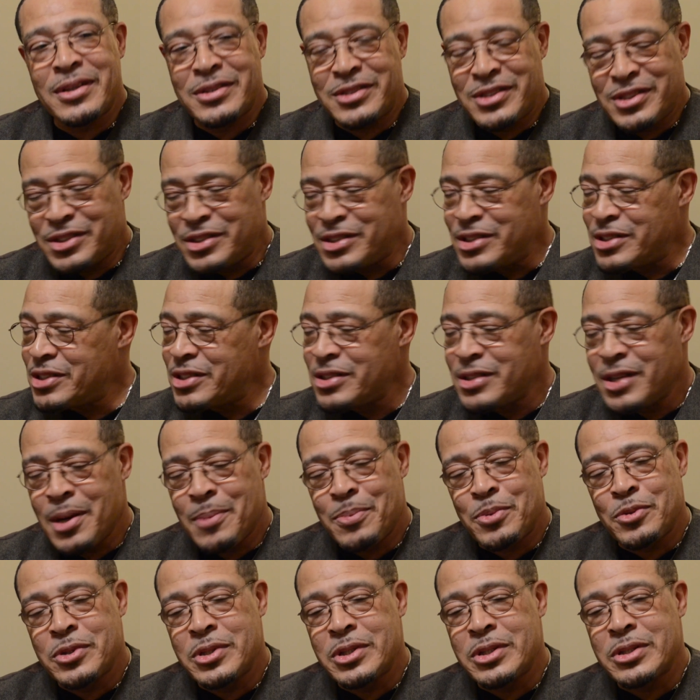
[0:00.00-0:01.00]
just a
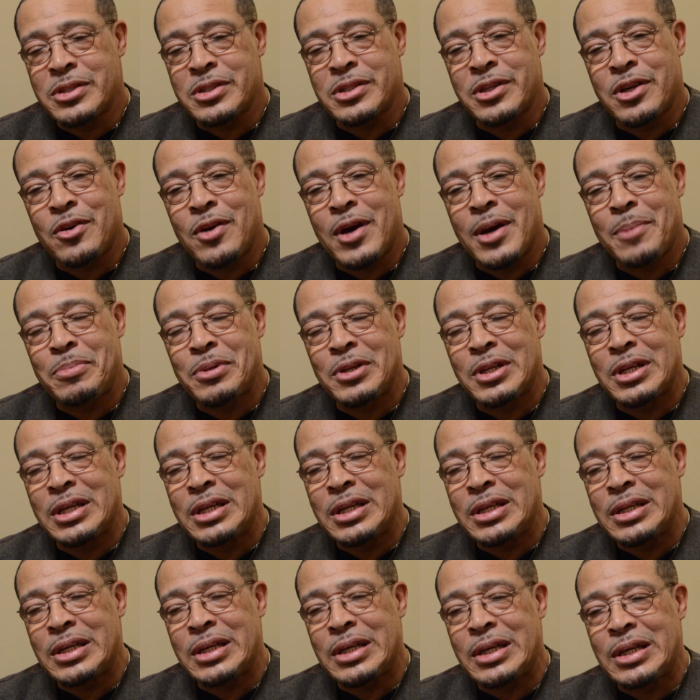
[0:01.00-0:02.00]
couple years ago. I
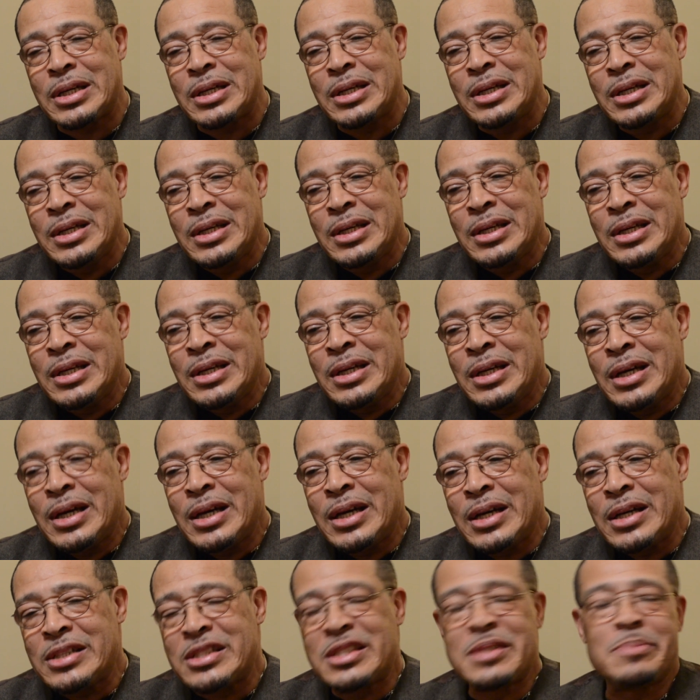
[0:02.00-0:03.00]
played
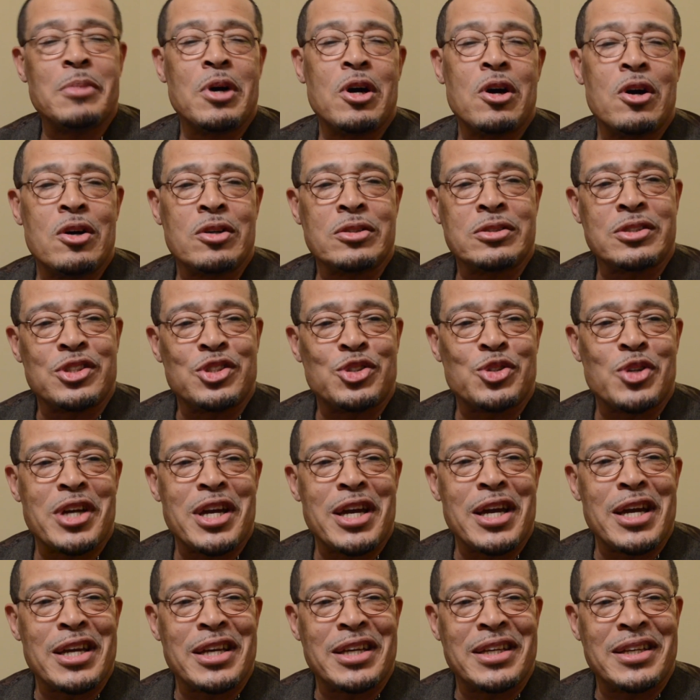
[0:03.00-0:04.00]
Smaug the
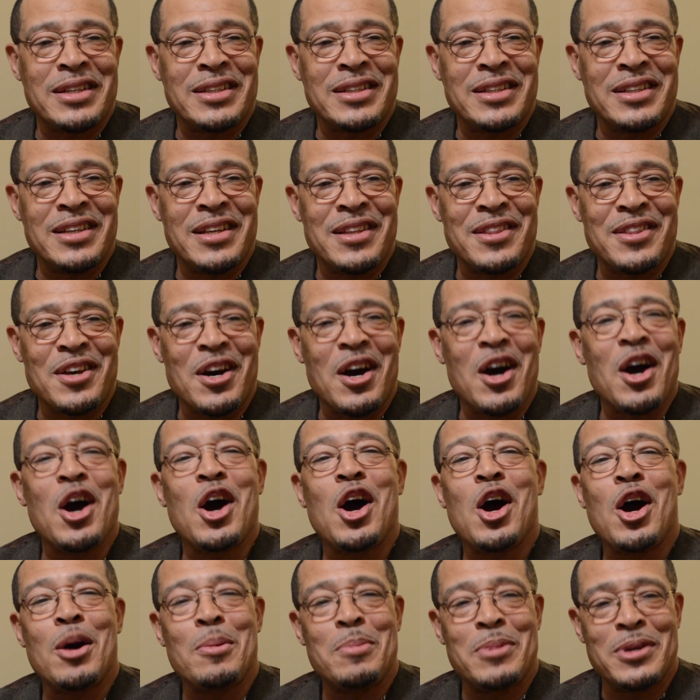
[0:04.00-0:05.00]
Dragon in The
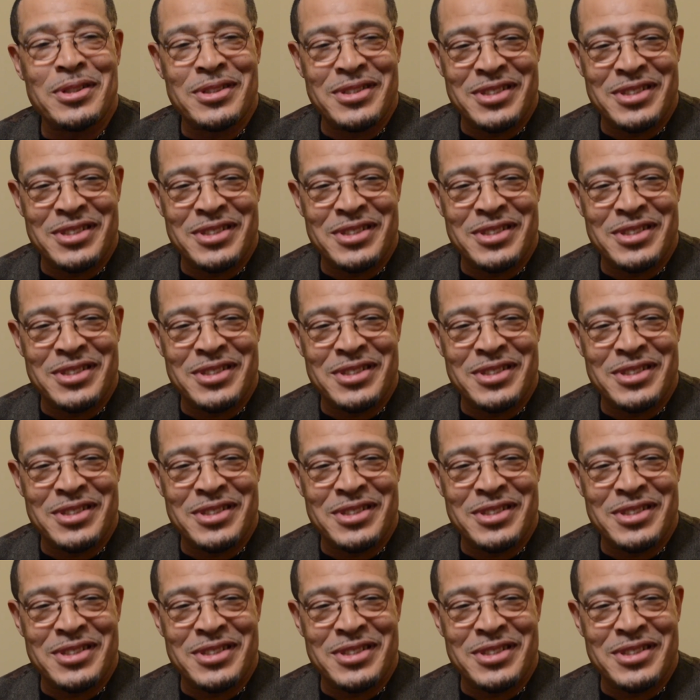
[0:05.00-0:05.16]
Hobbit.